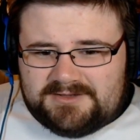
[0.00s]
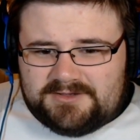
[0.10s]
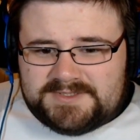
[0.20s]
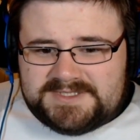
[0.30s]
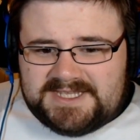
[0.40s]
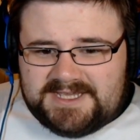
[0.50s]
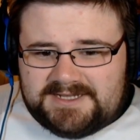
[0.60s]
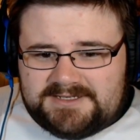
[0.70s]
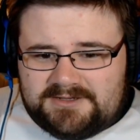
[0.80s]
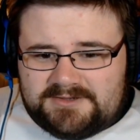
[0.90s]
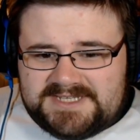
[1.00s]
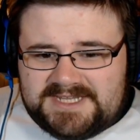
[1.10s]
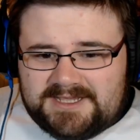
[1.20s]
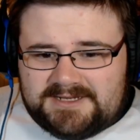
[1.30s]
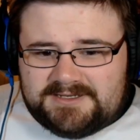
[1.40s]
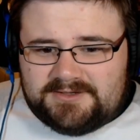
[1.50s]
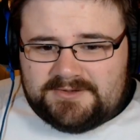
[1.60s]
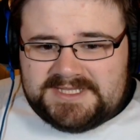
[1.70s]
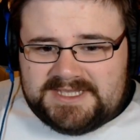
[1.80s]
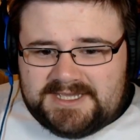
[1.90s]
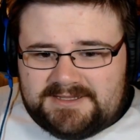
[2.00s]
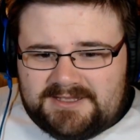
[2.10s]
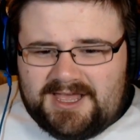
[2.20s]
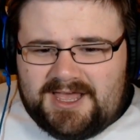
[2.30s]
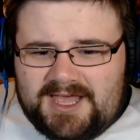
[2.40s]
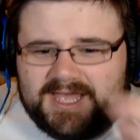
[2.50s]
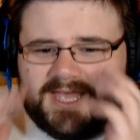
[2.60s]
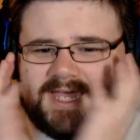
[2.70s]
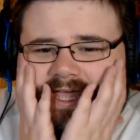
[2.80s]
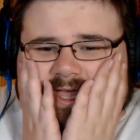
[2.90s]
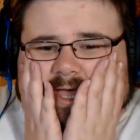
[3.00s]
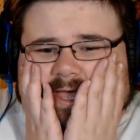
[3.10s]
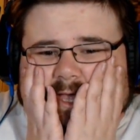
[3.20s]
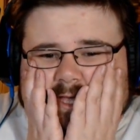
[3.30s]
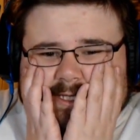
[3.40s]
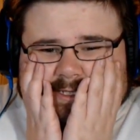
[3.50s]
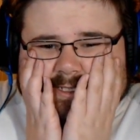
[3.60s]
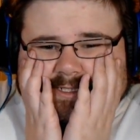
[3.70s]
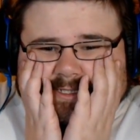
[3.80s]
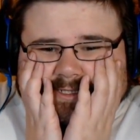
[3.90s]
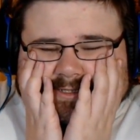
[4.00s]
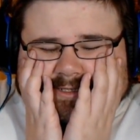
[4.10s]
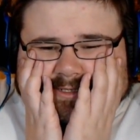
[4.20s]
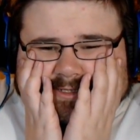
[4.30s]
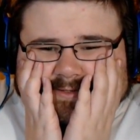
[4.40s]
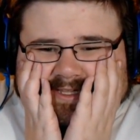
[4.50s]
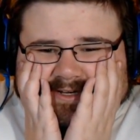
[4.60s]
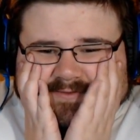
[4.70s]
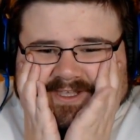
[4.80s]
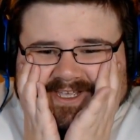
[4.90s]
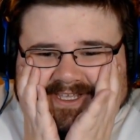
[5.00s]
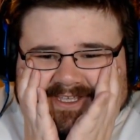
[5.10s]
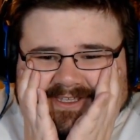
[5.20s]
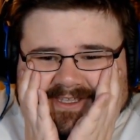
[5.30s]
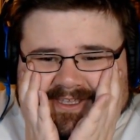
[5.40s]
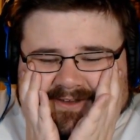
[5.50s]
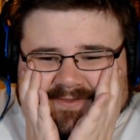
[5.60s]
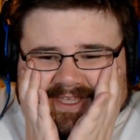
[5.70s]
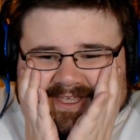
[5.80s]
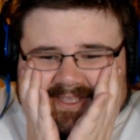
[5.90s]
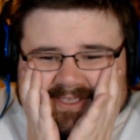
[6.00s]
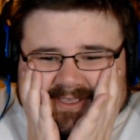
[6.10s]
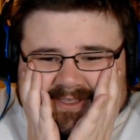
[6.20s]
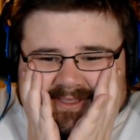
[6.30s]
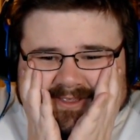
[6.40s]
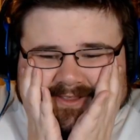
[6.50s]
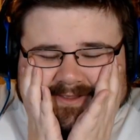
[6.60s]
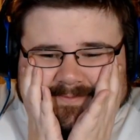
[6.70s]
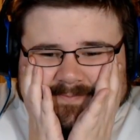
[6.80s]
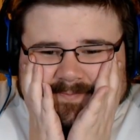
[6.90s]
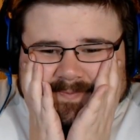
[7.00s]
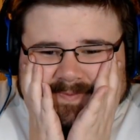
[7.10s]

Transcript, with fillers: go into the eye. Don't go into the eye. Don't go into the eye. Ah! Oh, get off the eye. Get off the eye. Of your reality.